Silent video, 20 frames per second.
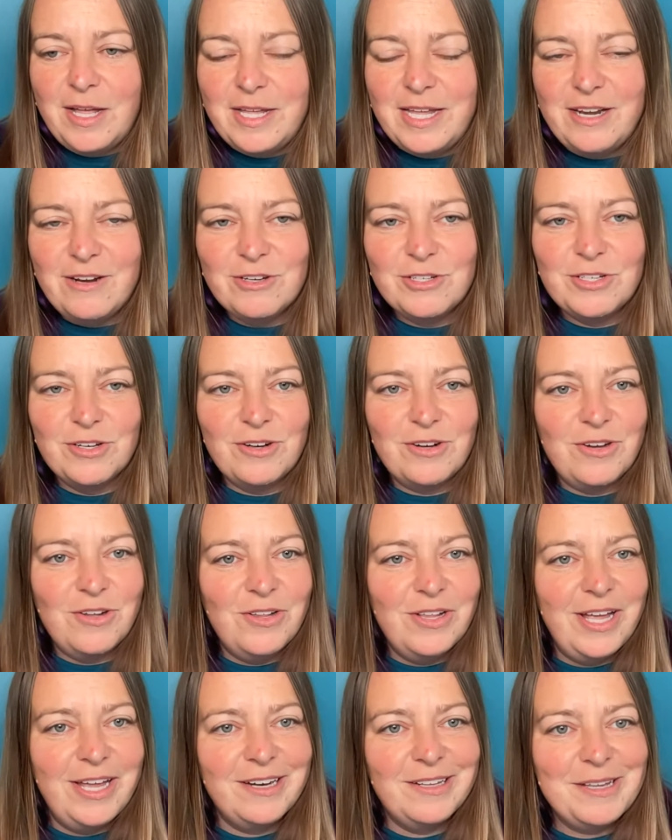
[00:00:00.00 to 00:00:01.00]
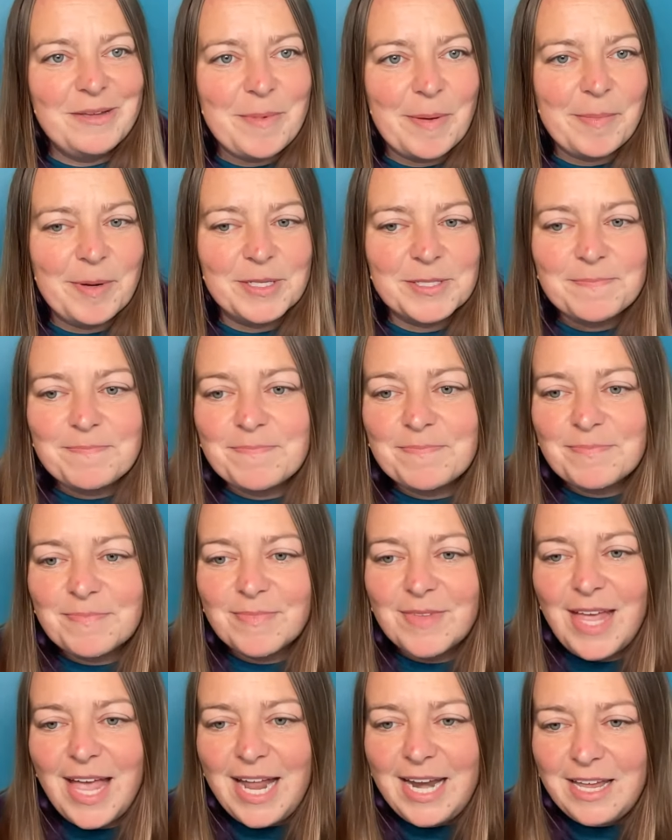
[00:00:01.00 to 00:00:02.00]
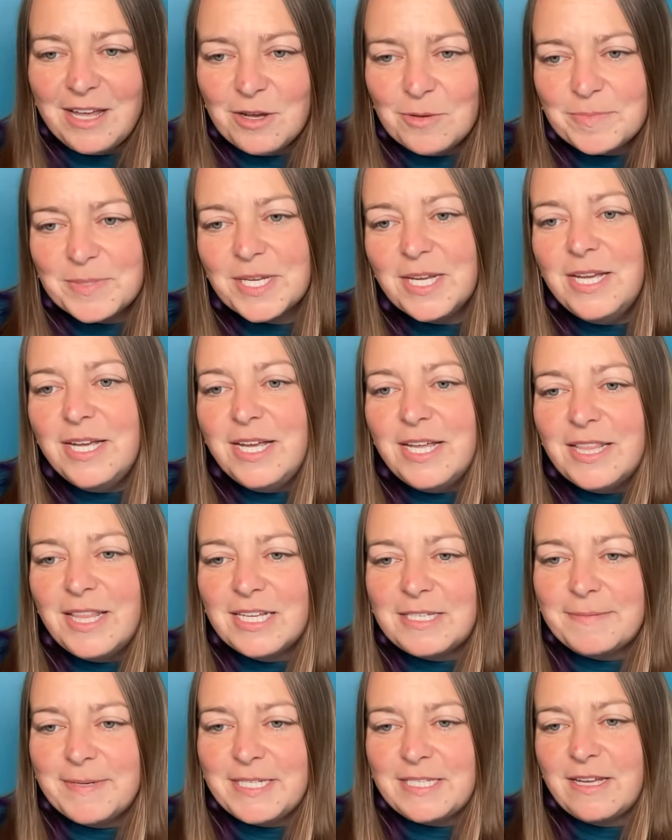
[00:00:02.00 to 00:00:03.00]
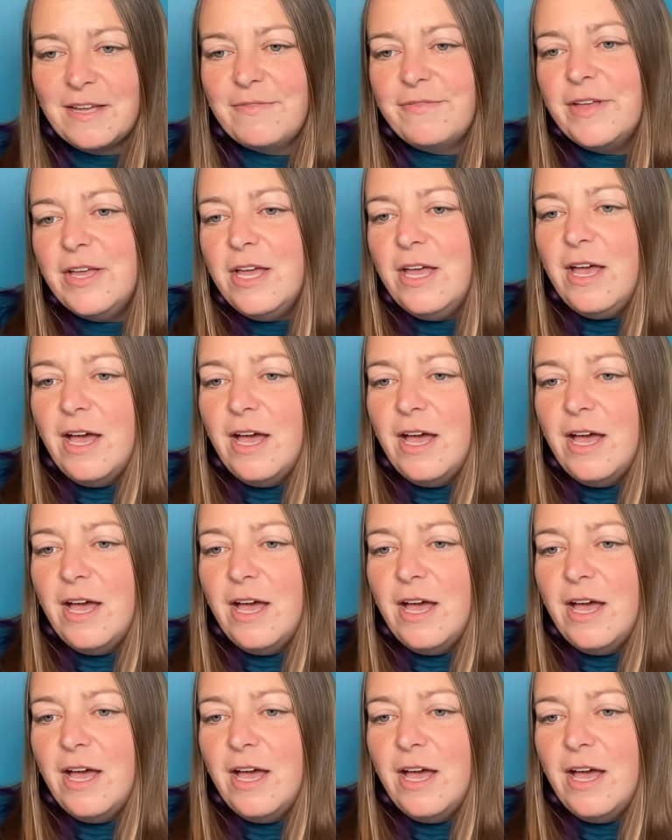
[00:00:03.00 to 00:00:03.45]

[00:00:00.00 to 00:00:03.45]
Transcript: Inner Circle and Elite members. Any hoops, that's my stuff.